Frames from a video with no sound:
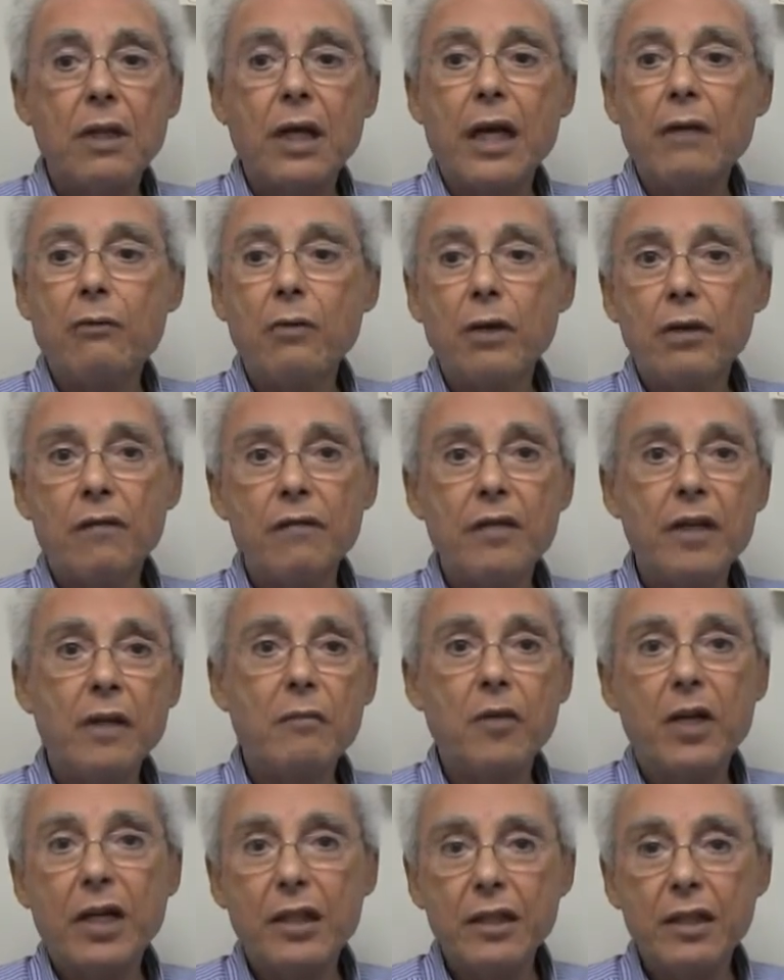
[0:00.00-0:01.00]
And one of
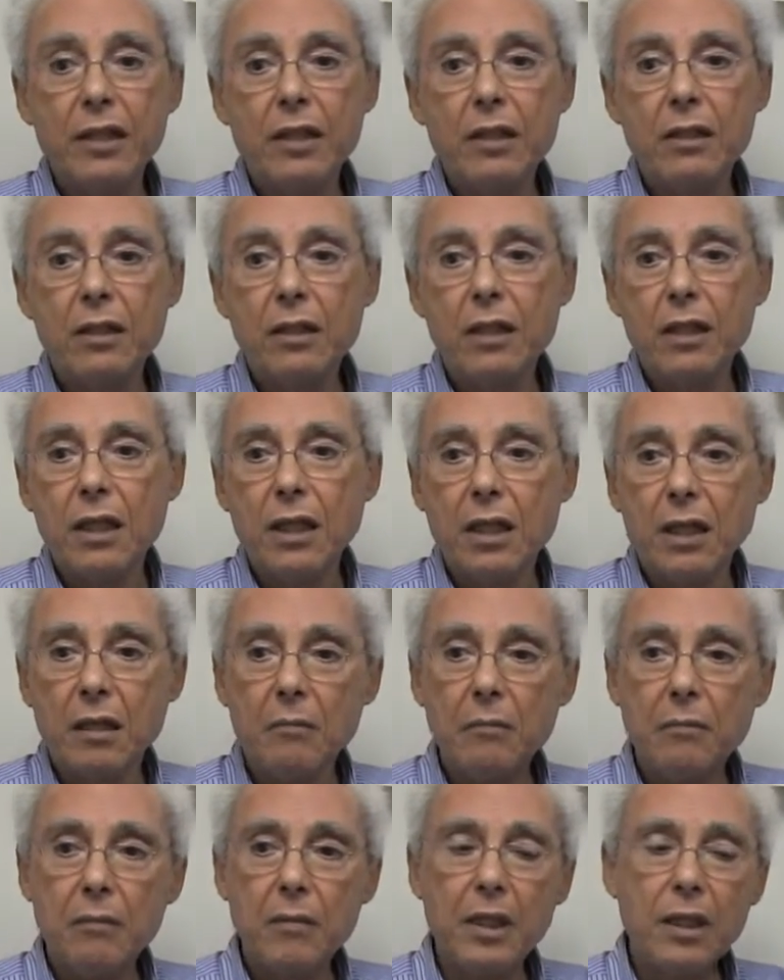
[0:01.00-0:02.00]
them right here in,
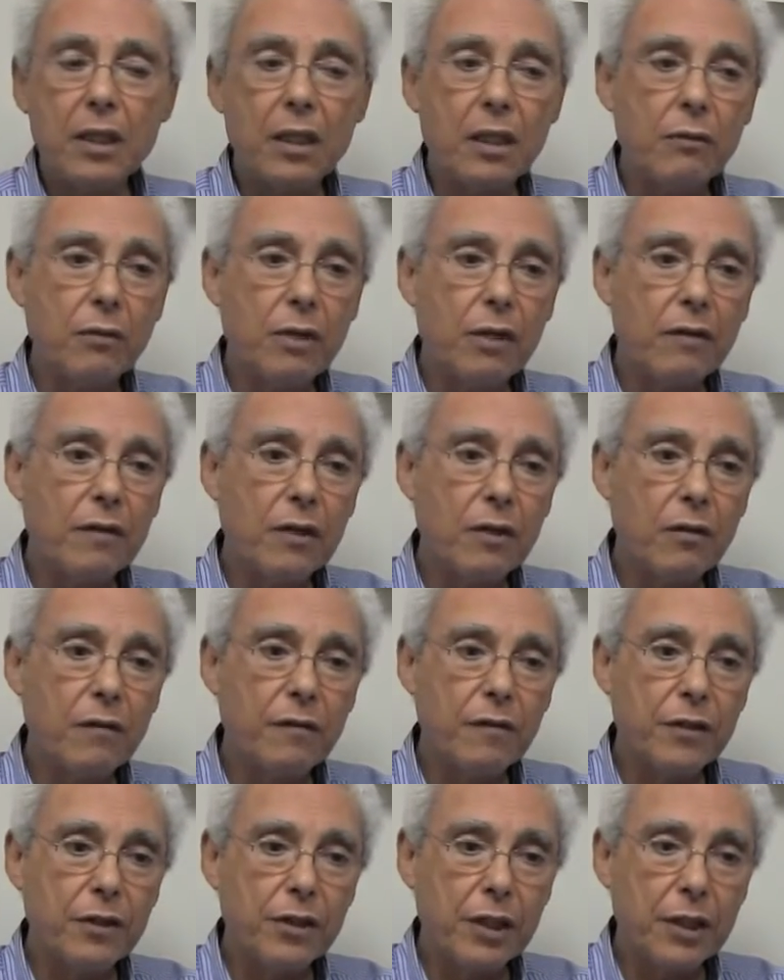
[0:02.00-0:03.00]
one of the
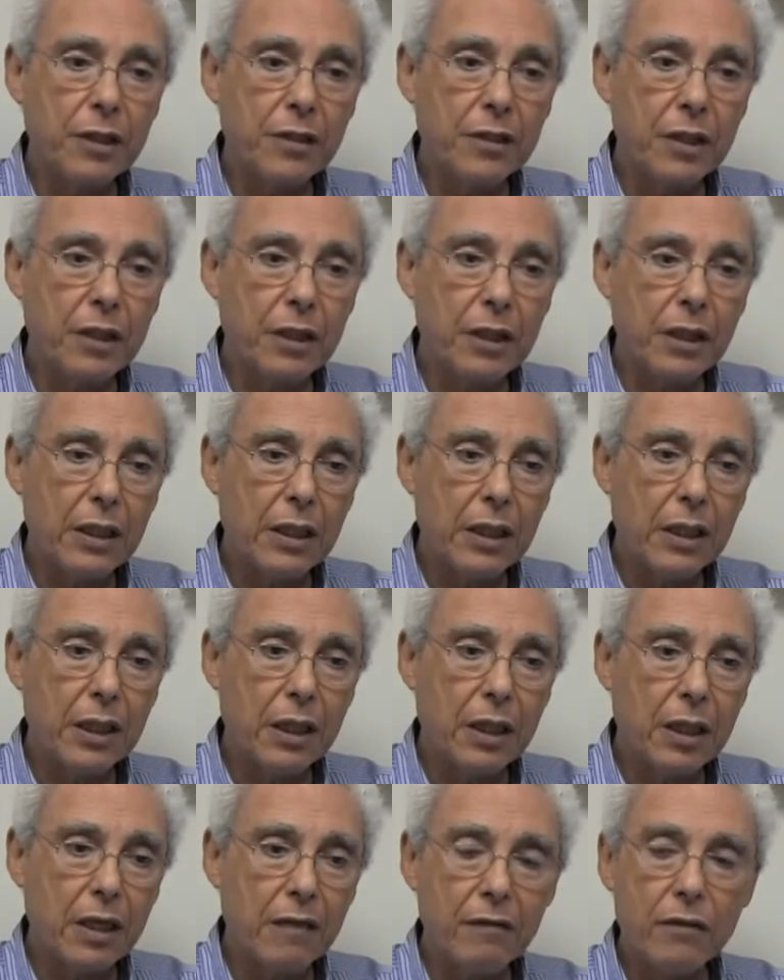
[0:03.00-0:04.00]
officials in the
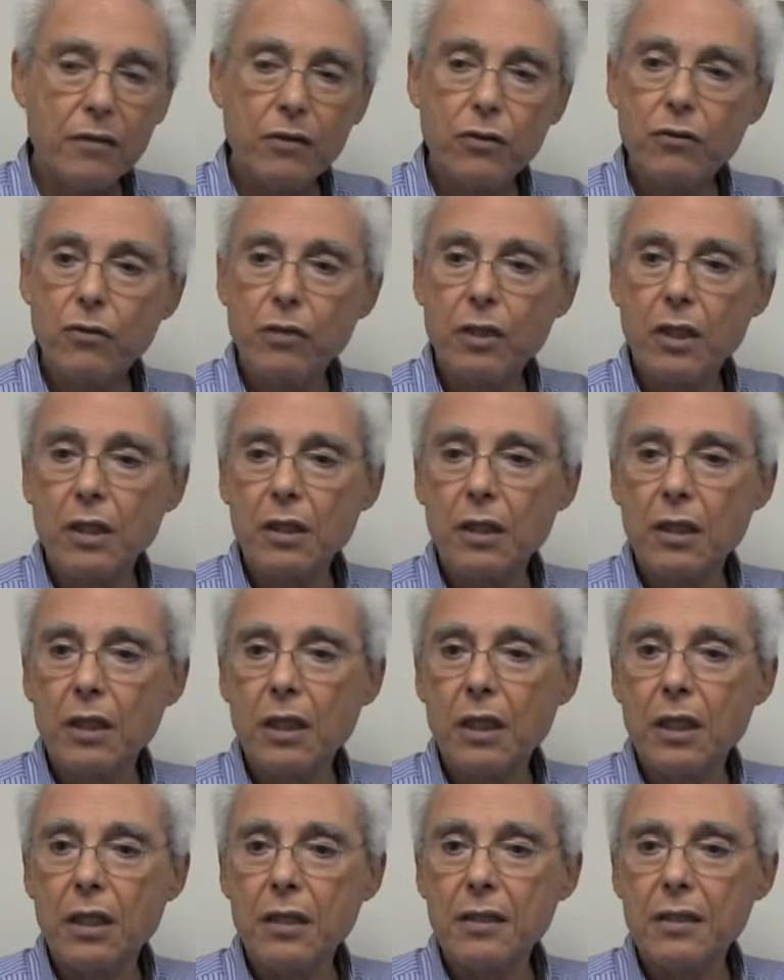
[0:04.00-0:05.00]
Ventura
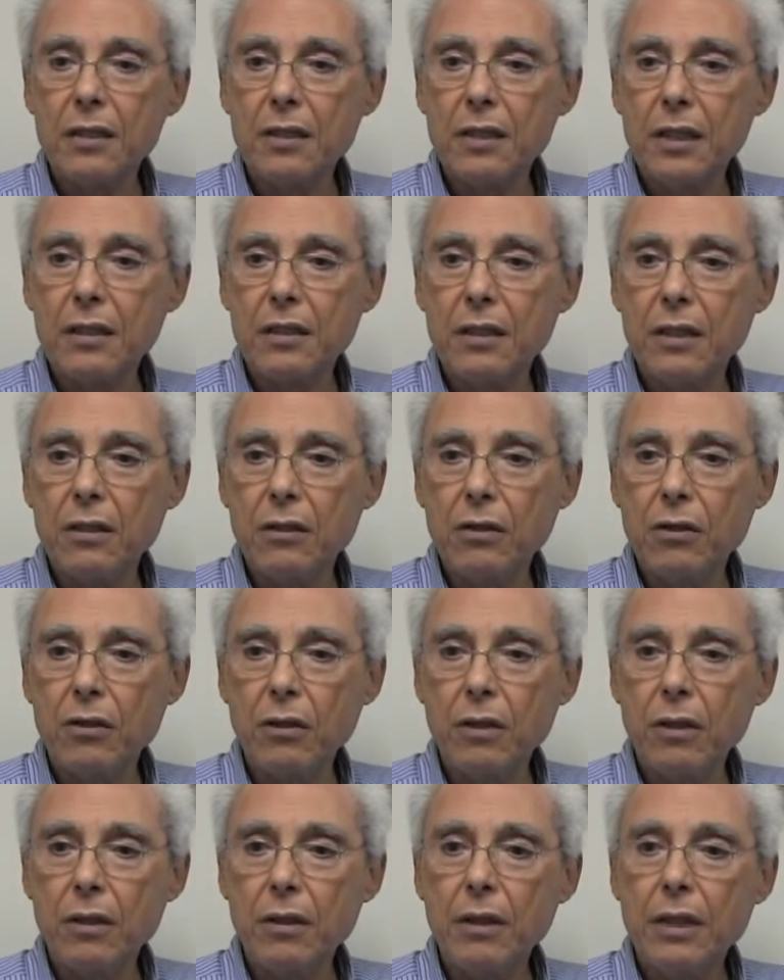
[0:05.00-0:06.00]
City Hall,
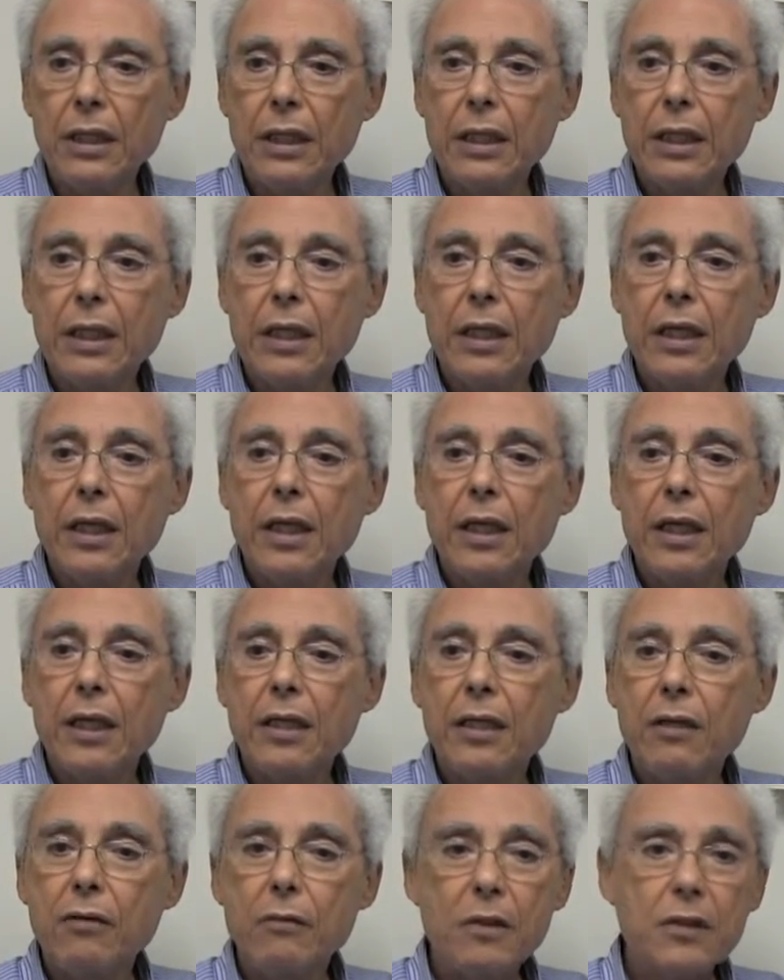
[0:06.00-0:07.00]

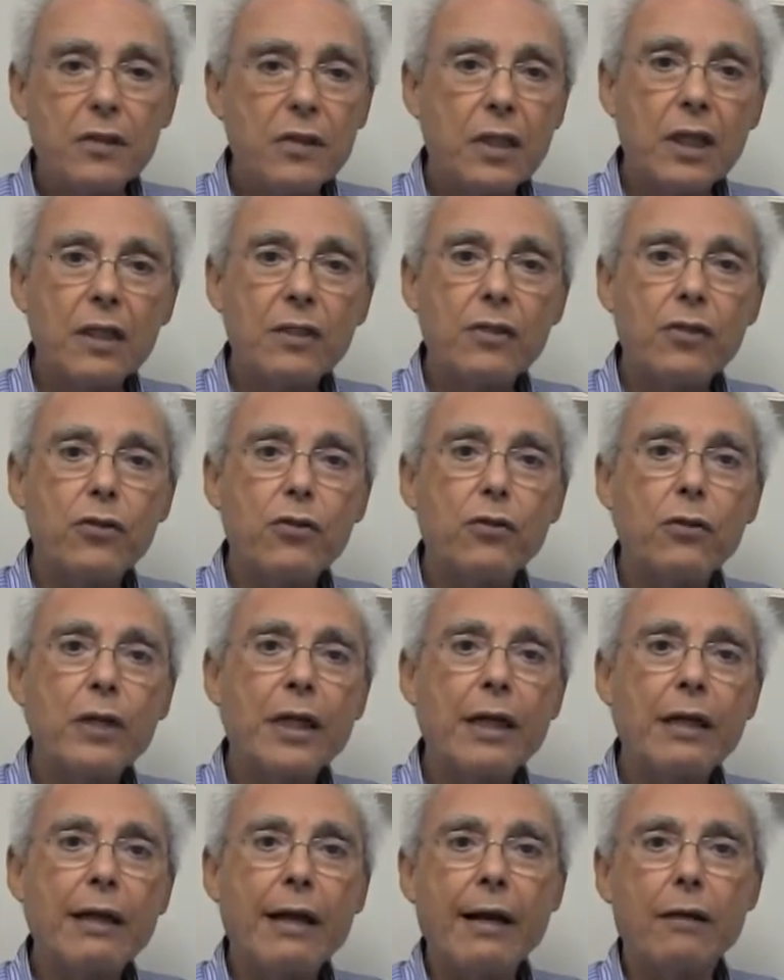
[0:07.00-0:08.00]
the woman started
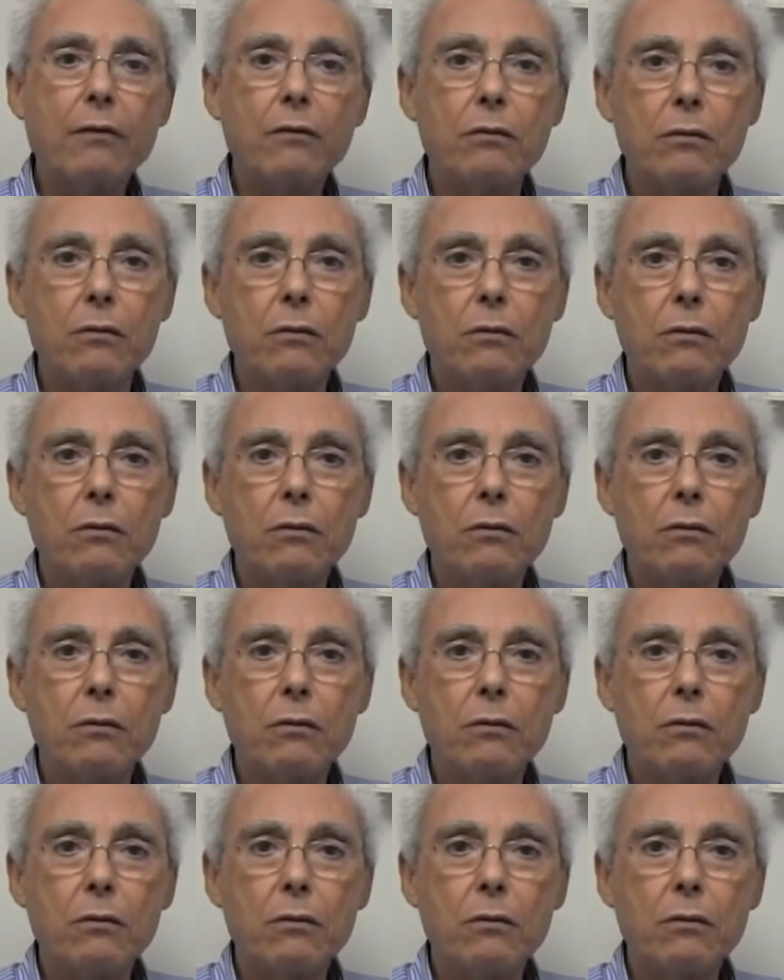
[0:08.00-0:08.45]
screwing around